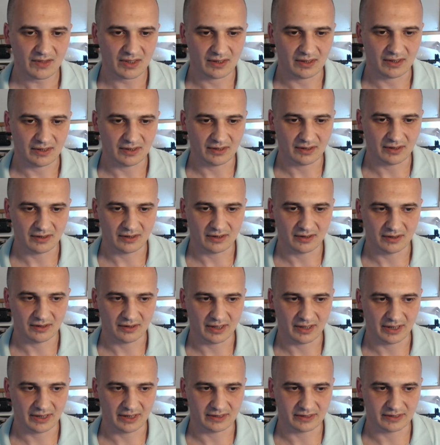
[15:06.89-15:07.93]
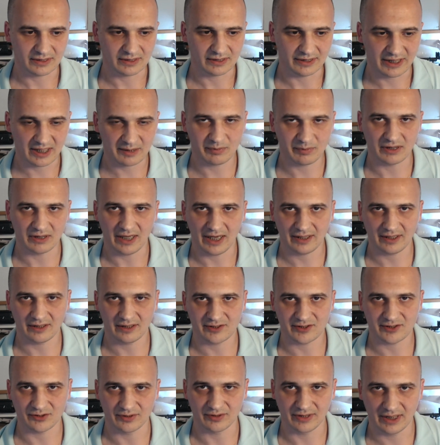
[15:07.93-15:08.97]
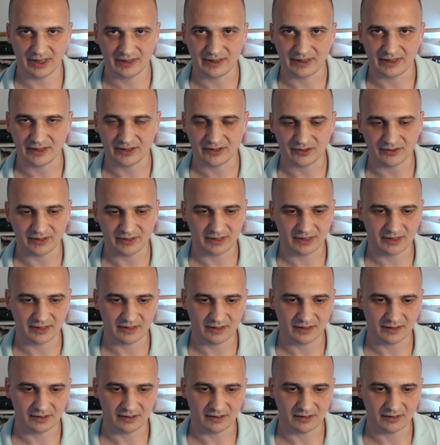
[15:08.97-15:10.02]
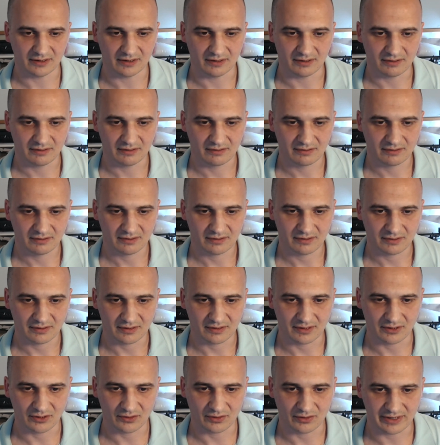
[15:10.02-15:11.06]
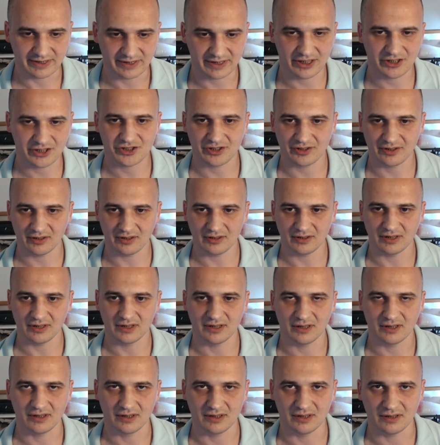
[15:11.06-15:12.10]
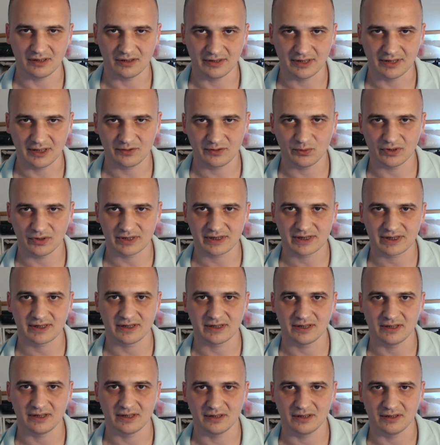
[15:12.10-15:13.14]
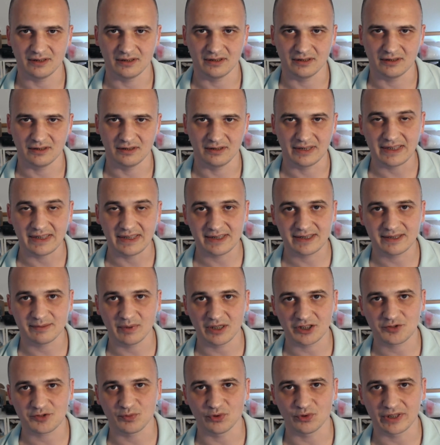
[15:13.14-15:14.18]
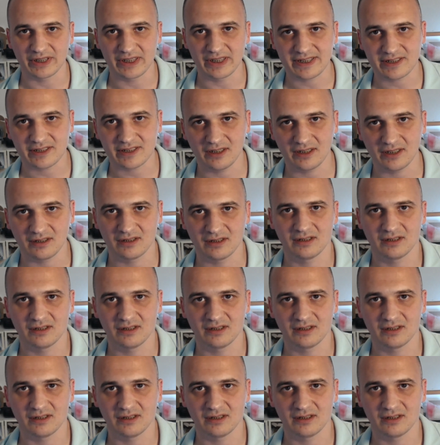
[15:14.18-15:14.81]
and enable hackers to get into the organizational networks is much more easily